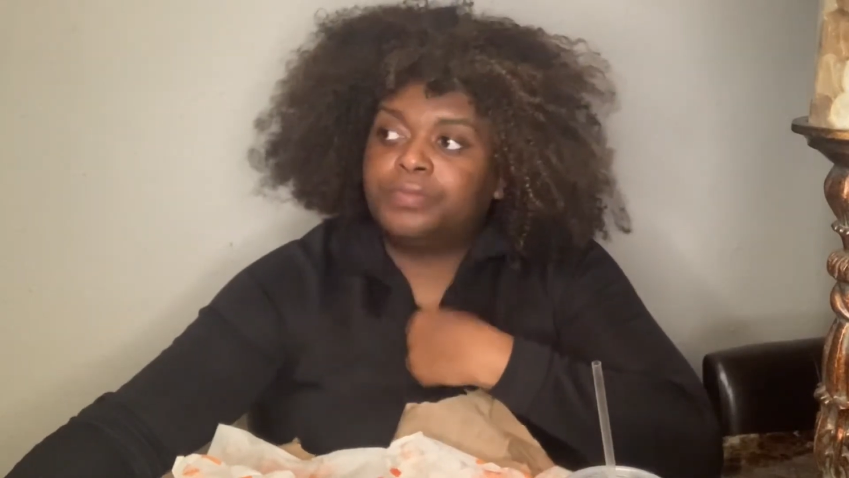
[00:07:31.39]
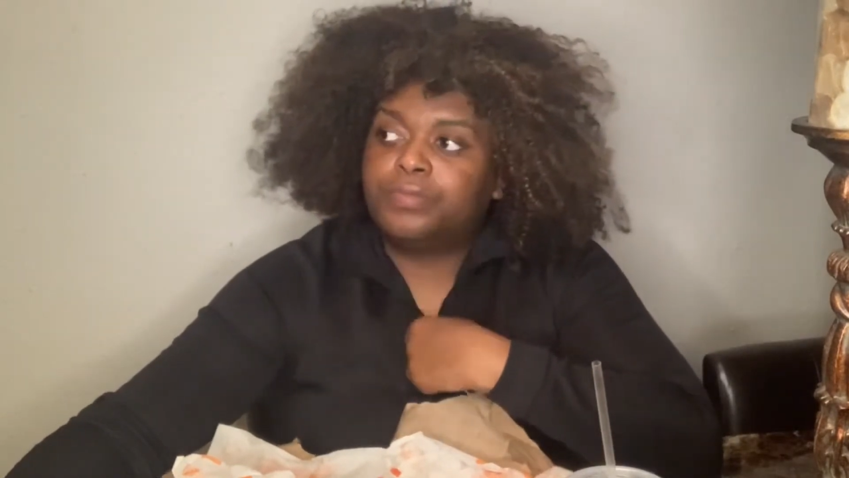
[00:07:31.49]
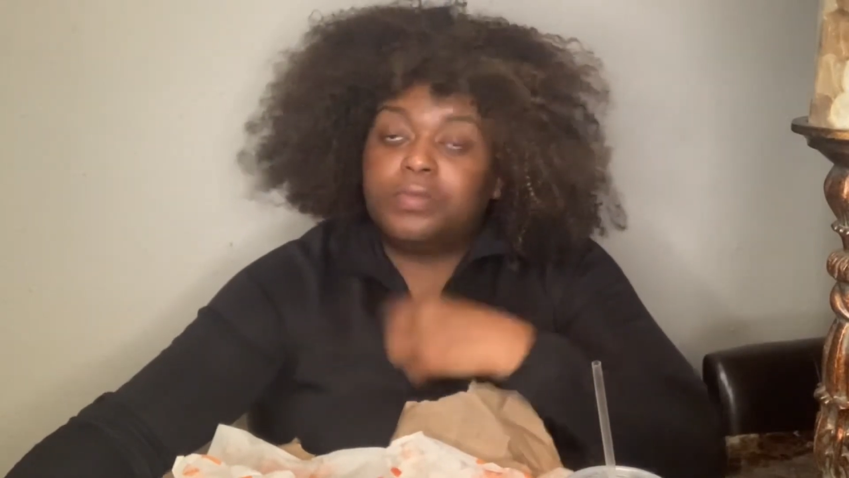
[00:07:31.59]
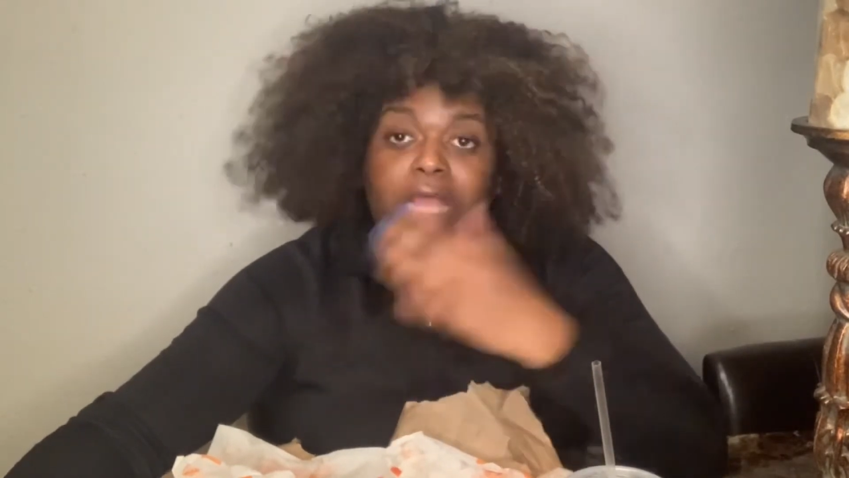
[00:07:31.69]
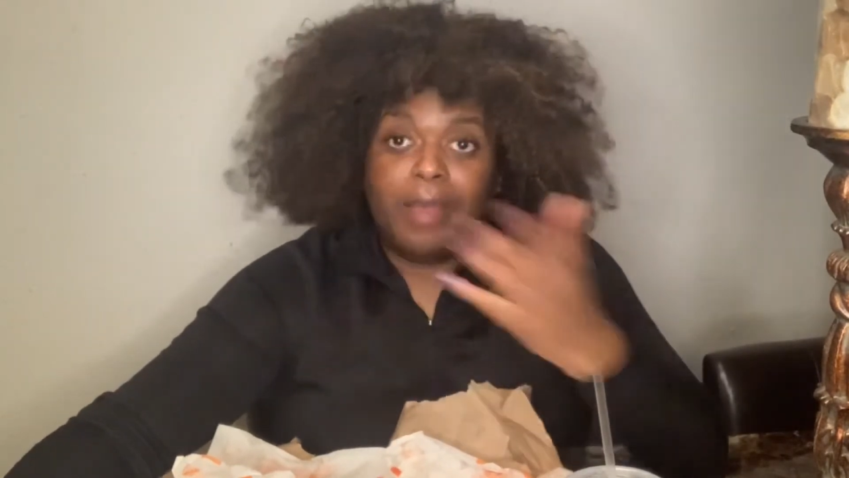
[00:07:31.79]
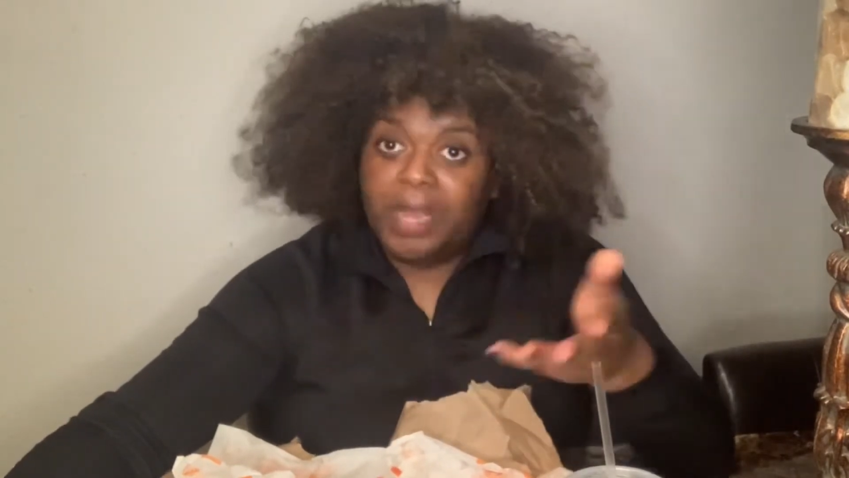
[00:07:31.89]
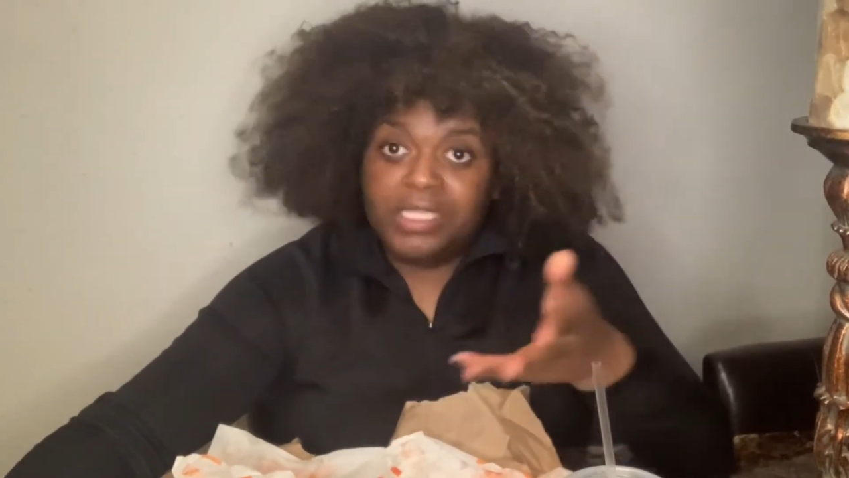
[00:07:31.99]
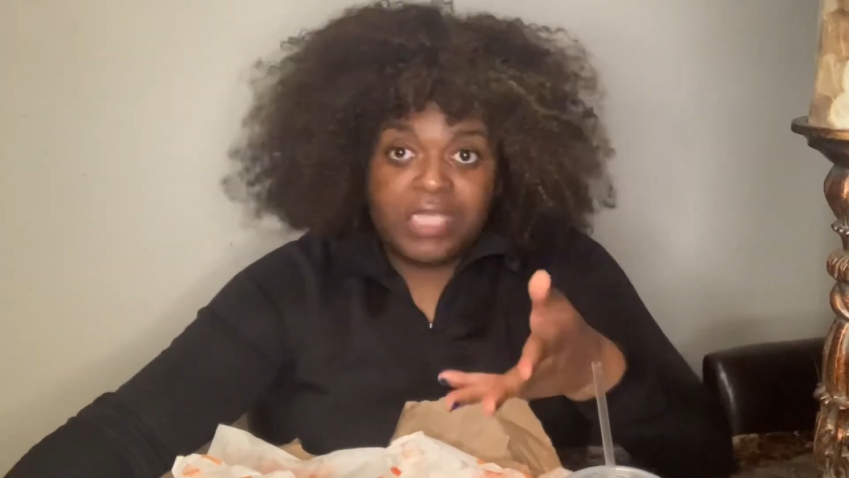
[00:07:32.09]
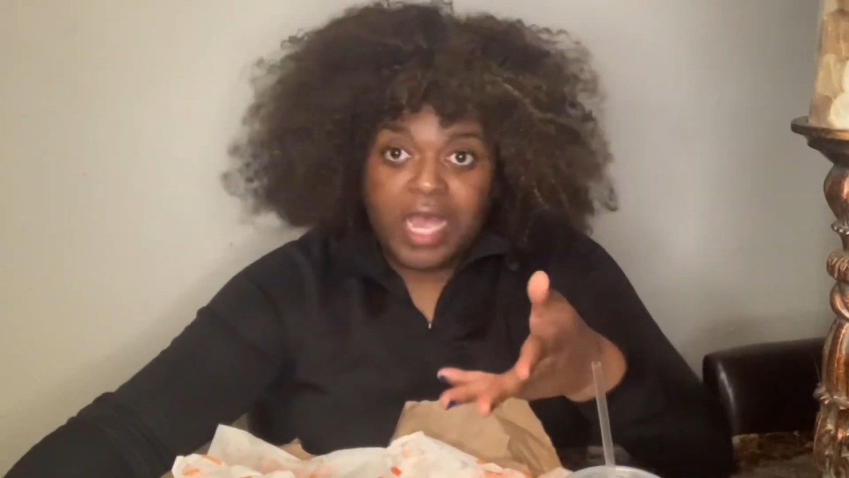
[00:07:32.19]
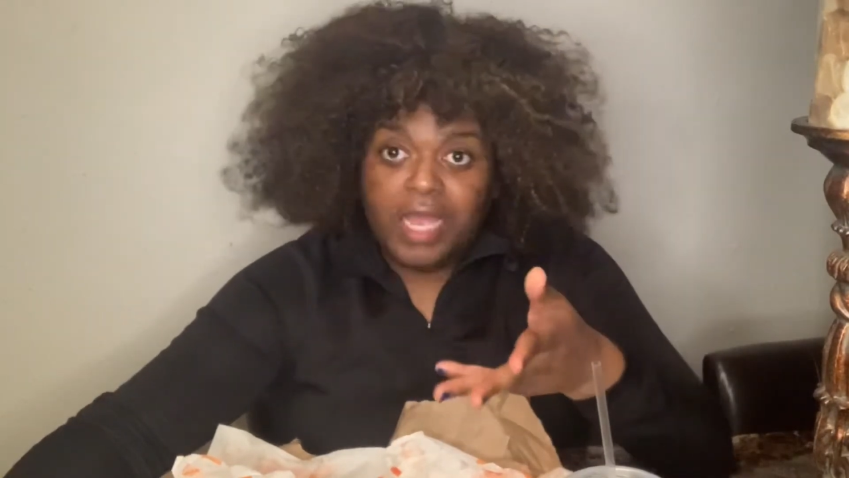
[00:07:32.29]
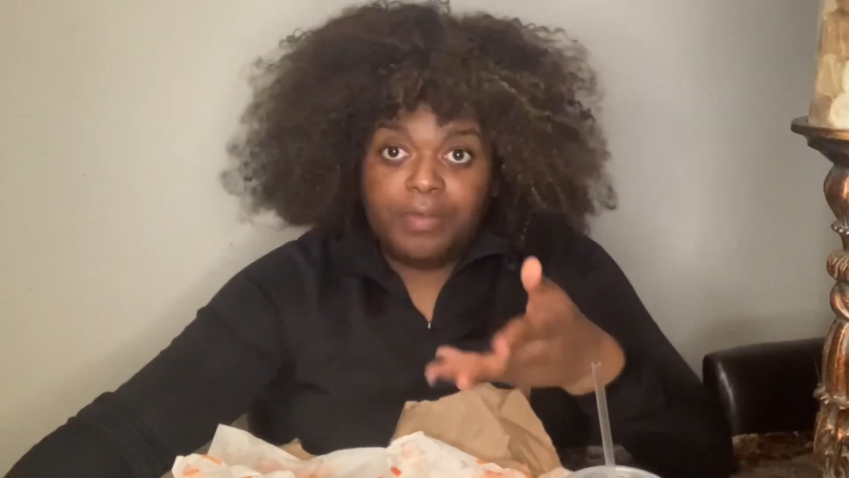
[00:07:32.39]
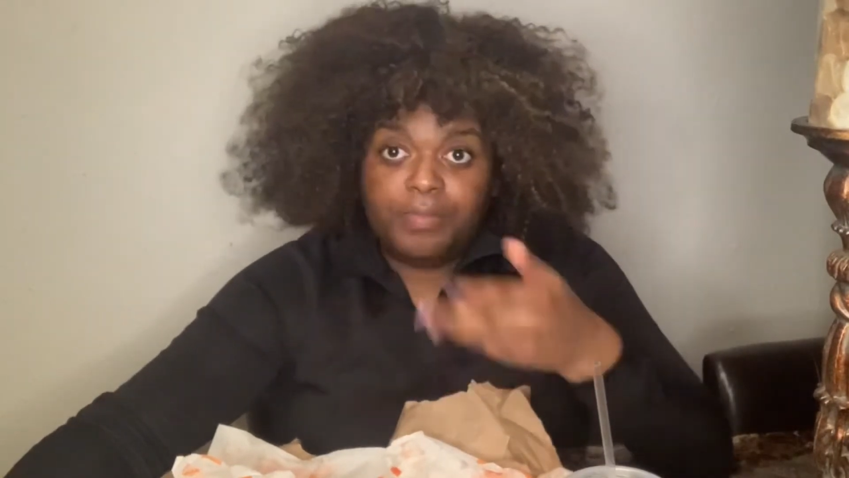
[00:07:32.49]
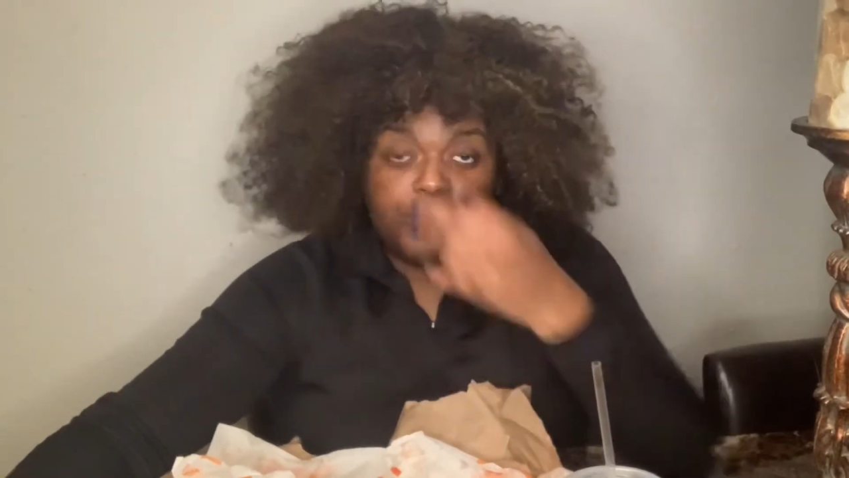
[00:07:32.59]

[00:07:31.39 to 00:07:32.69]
not my type. You know,